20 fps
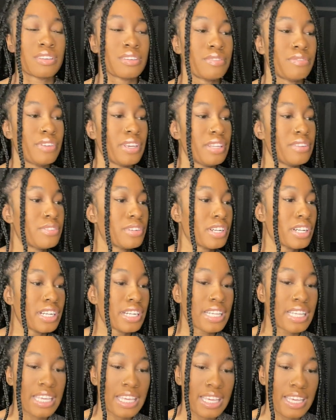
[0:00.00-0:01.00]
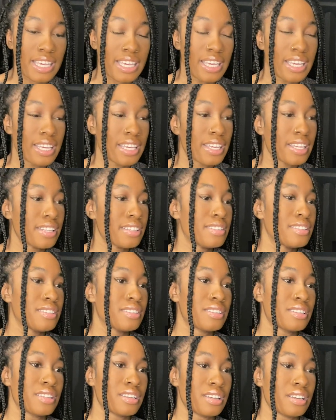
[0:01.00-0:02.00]
fend for her
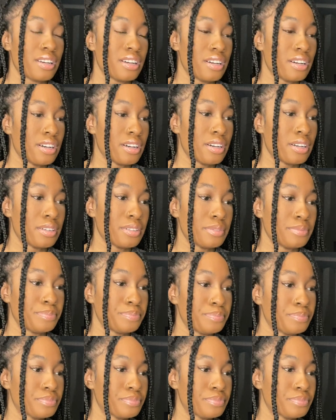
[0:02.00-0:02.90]
kids, um,